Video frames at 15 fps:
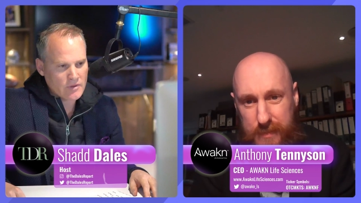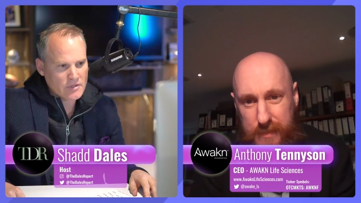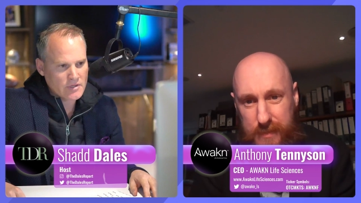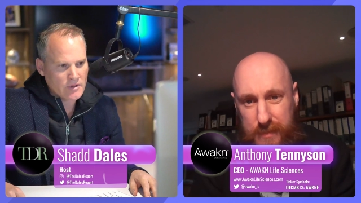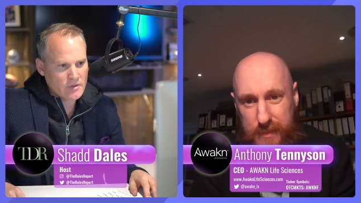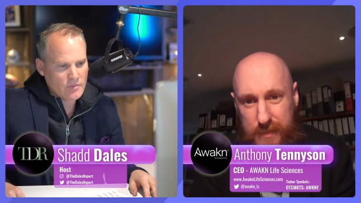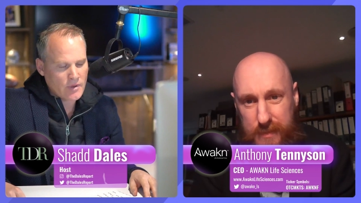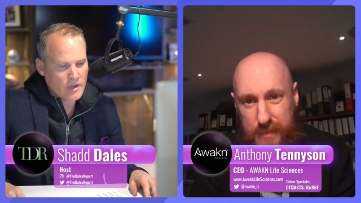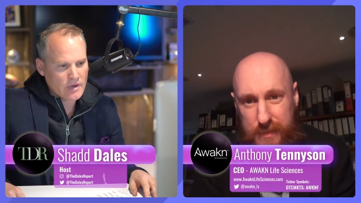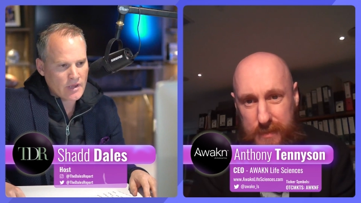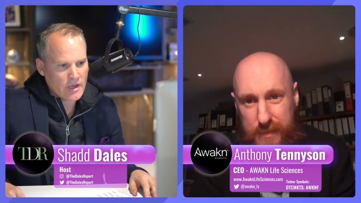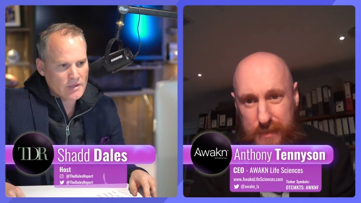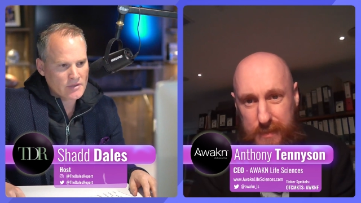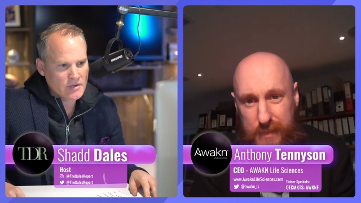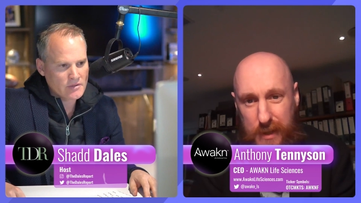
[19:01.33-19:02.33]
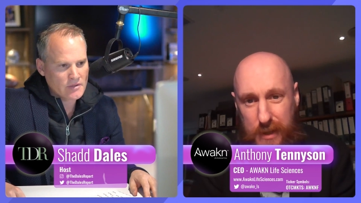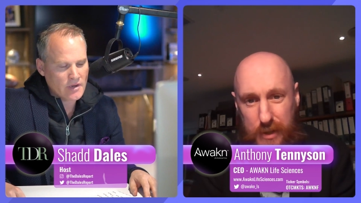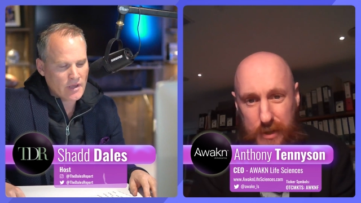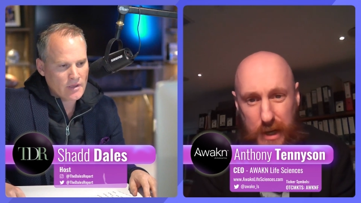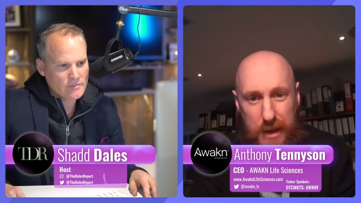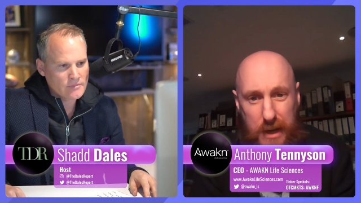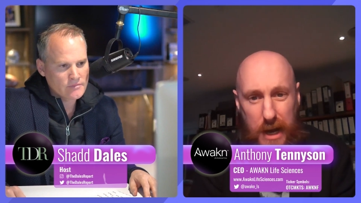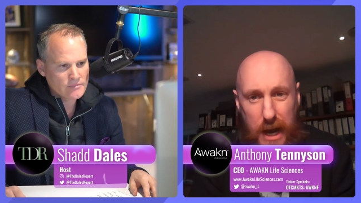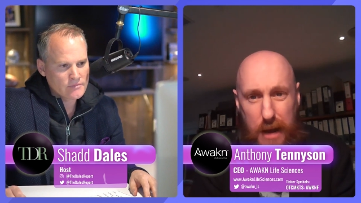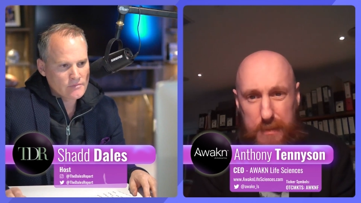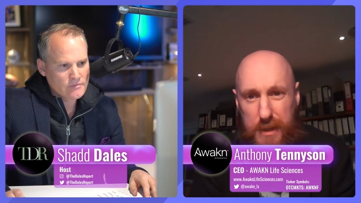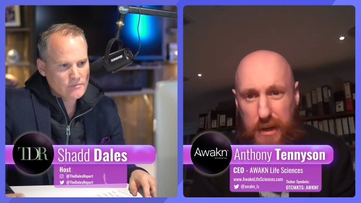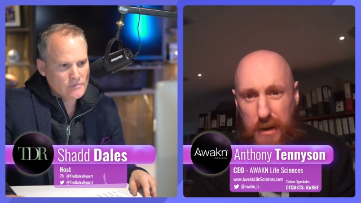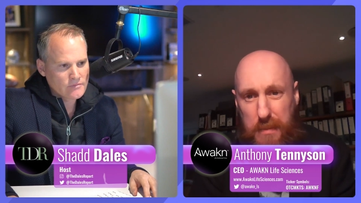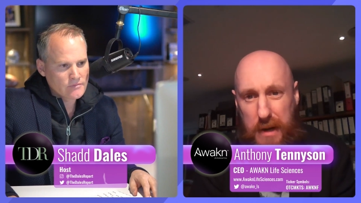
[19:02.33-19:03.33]
Speaker 1: here on the podcast here today.
Speaker 2: Shadd,
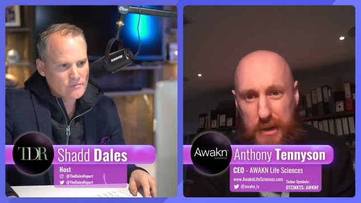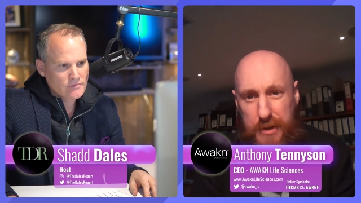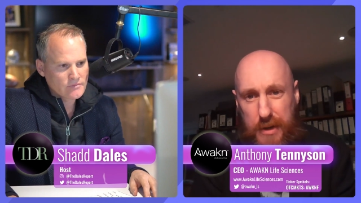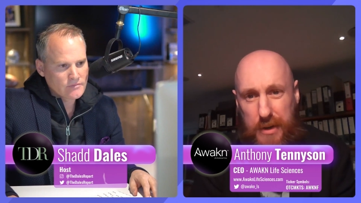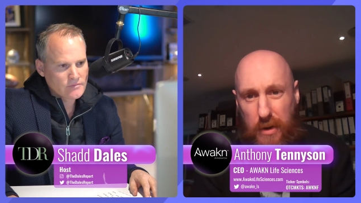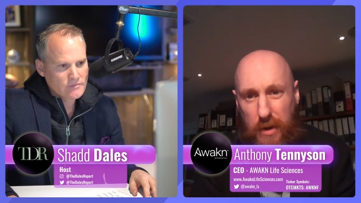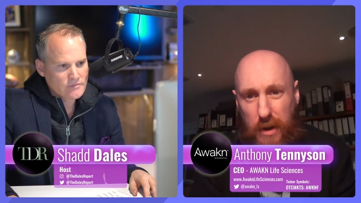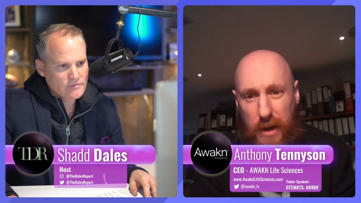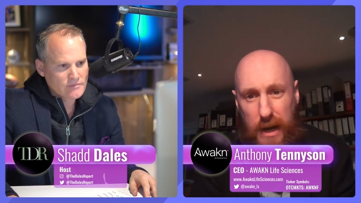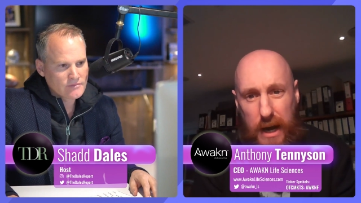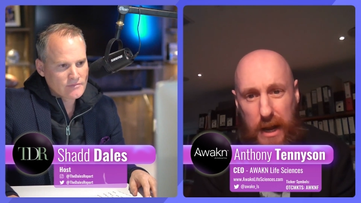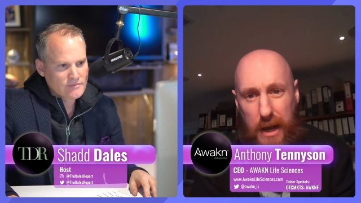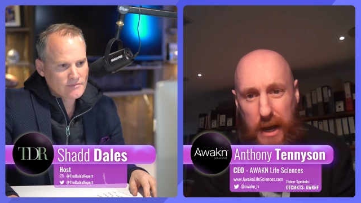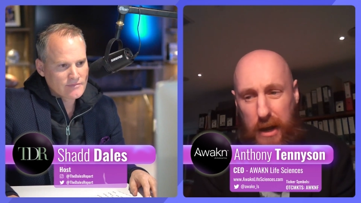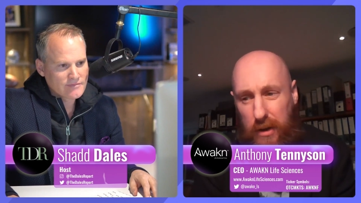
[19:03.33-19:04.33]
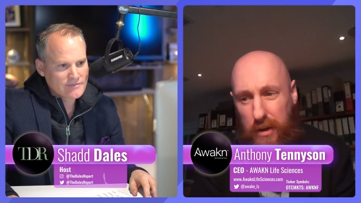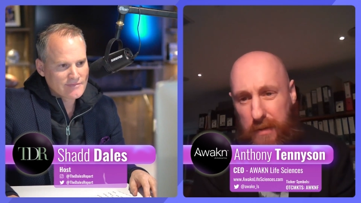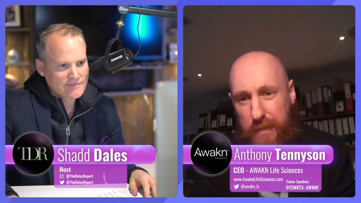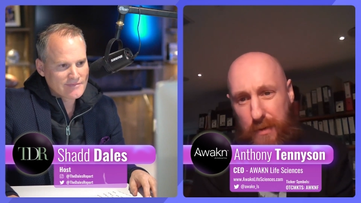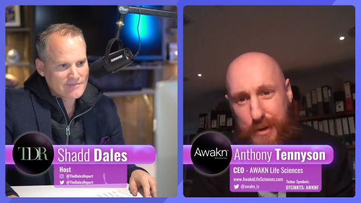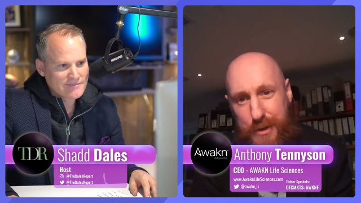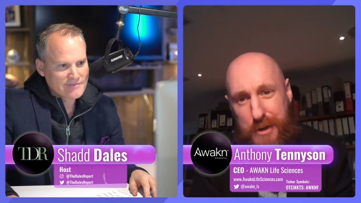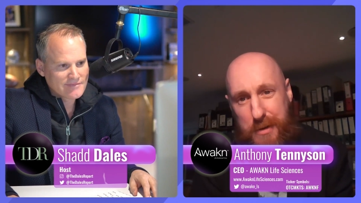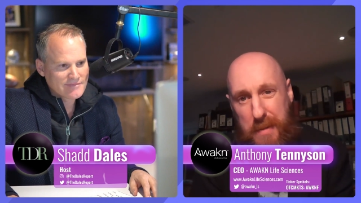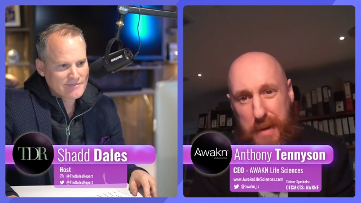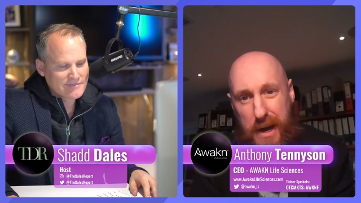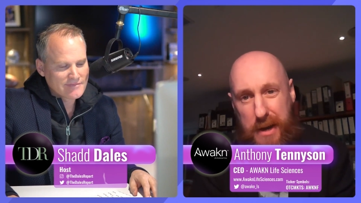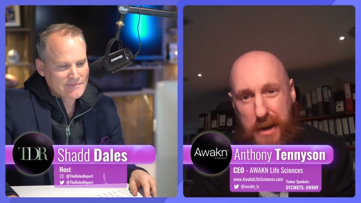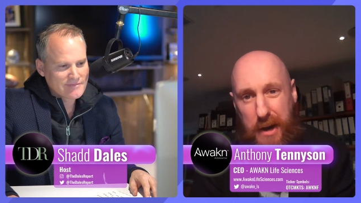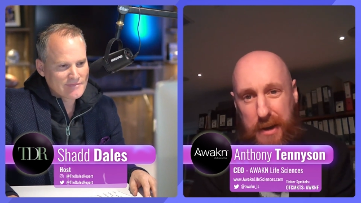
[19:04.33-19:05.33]
absolute pleasure at all. And uh, looking forward to coming
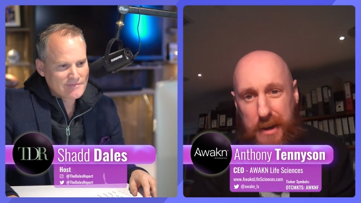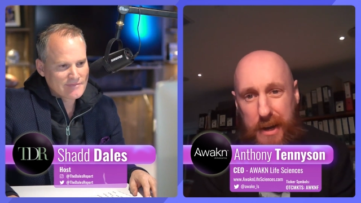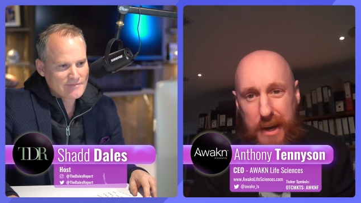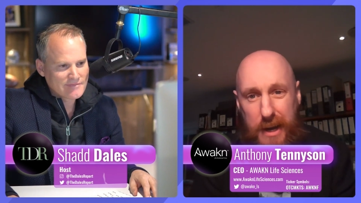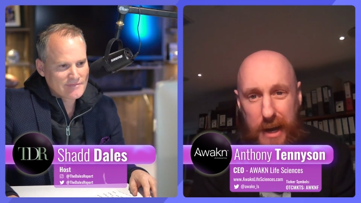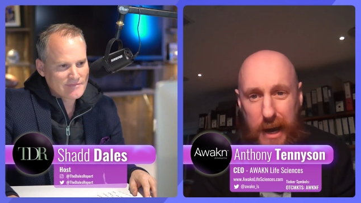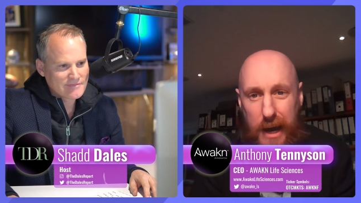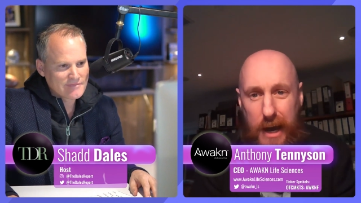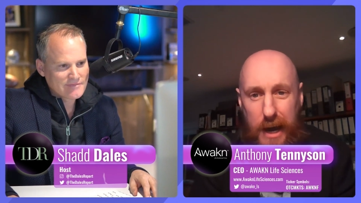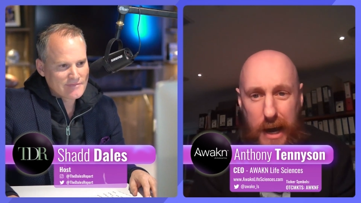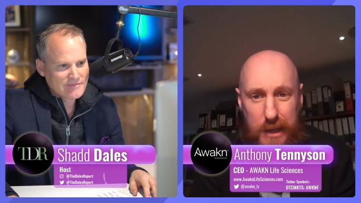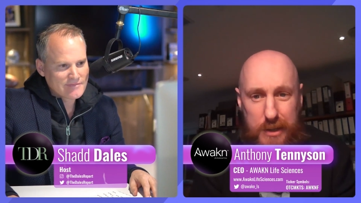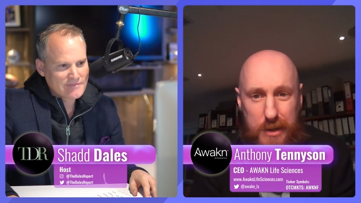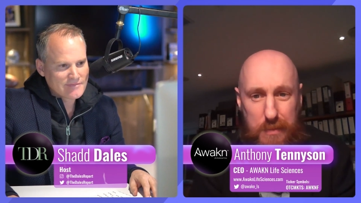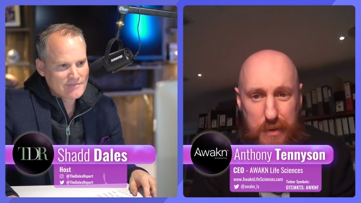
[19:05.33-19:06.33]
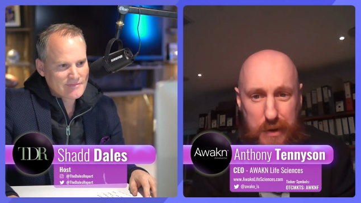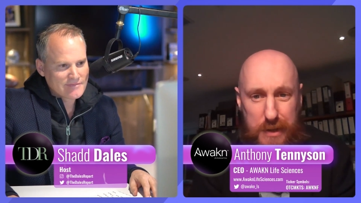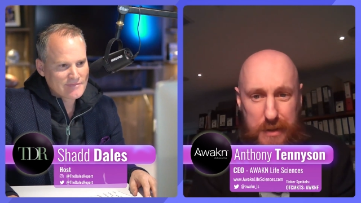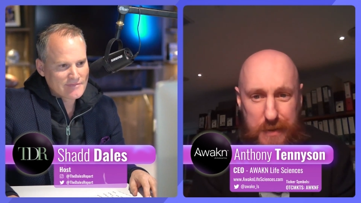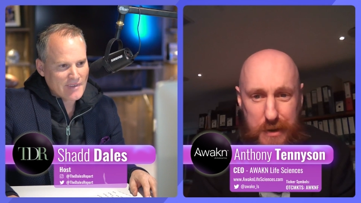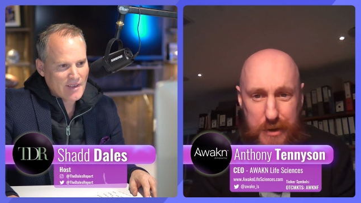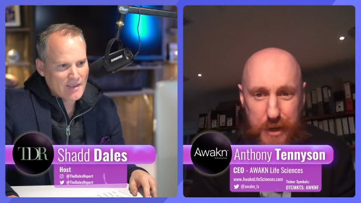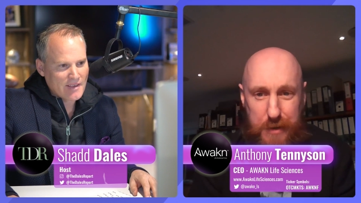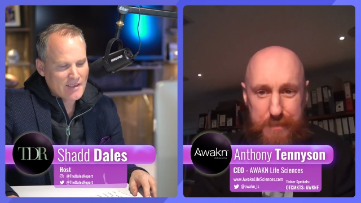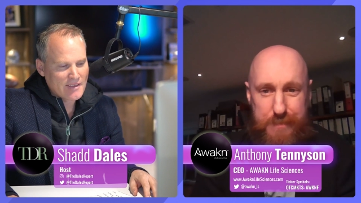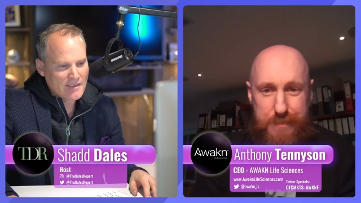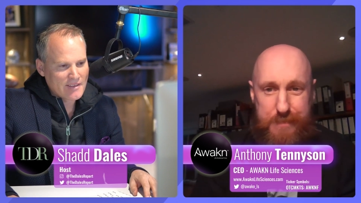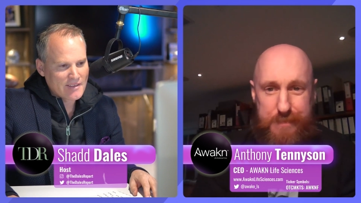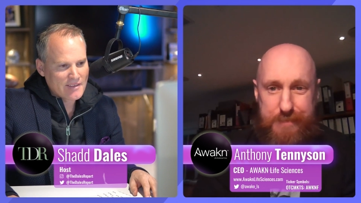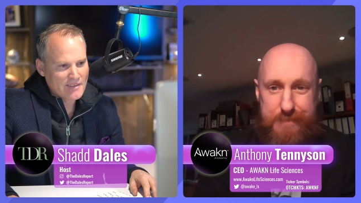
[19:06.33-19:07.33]
back on uh, at some point in the future.
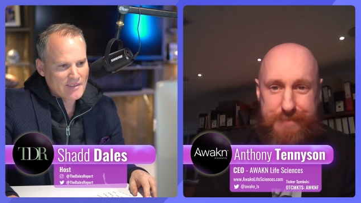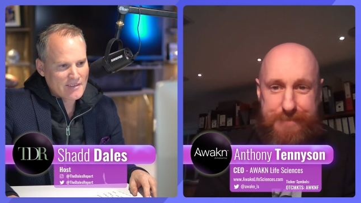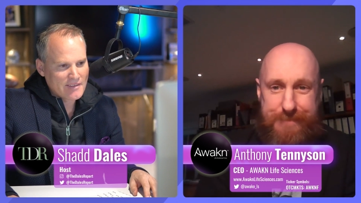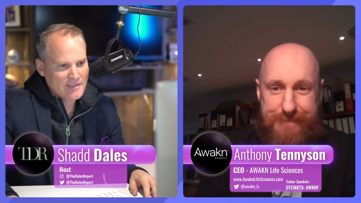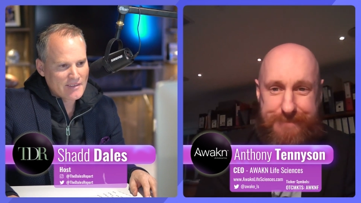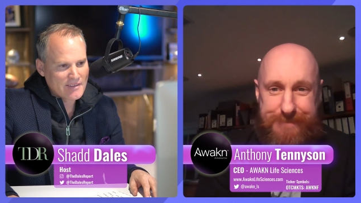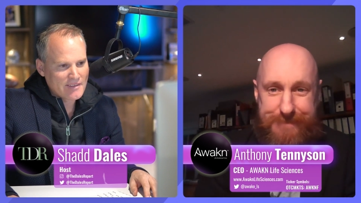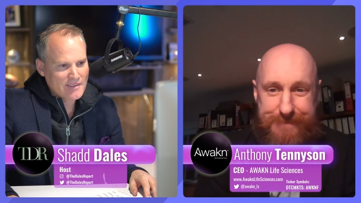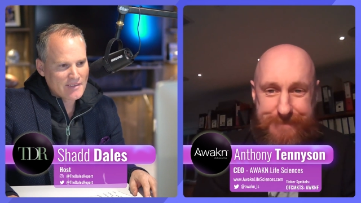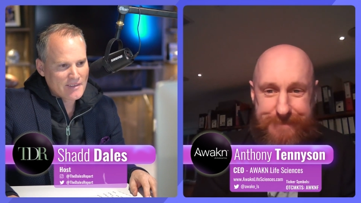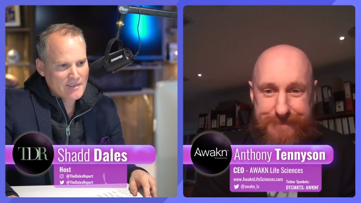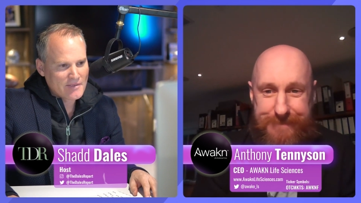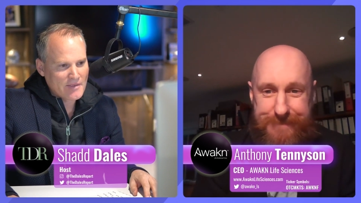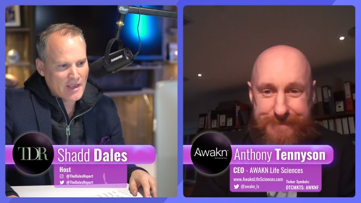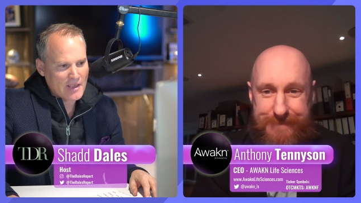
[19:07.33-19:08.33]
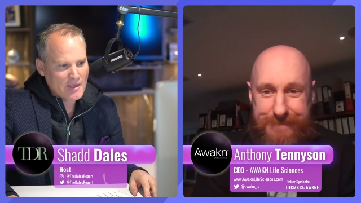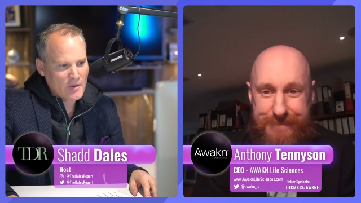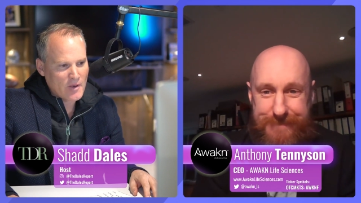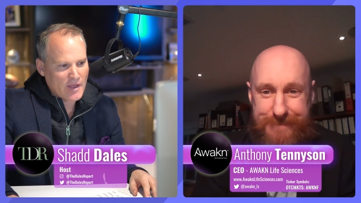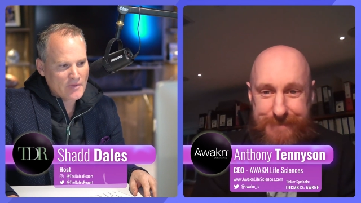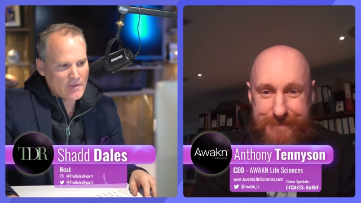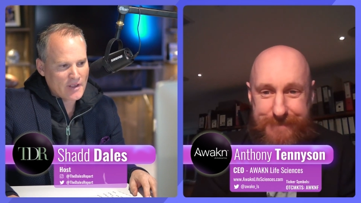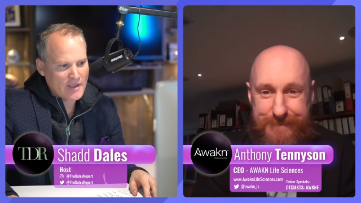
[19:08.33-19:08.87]
Speaker 1: Thank you, Anthony.